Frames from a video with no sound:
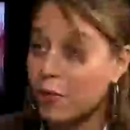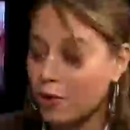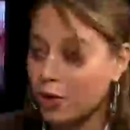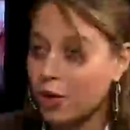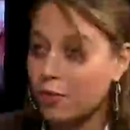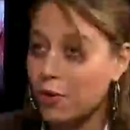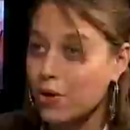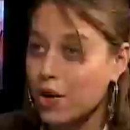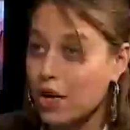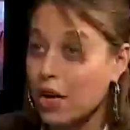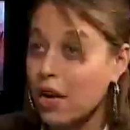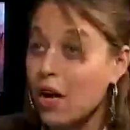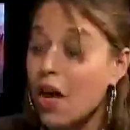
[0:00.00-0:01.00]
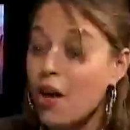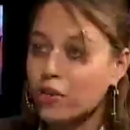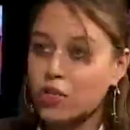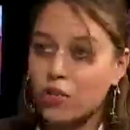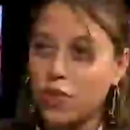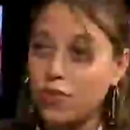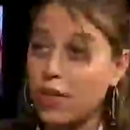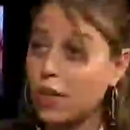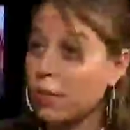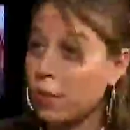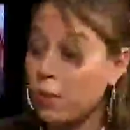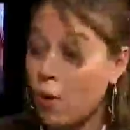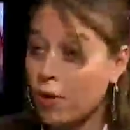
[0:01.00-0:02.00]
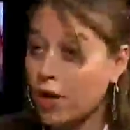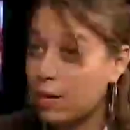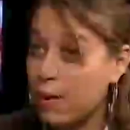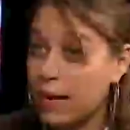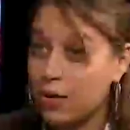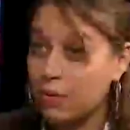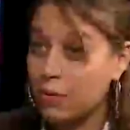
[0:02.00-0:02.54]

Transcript: their own community so that they can promote independent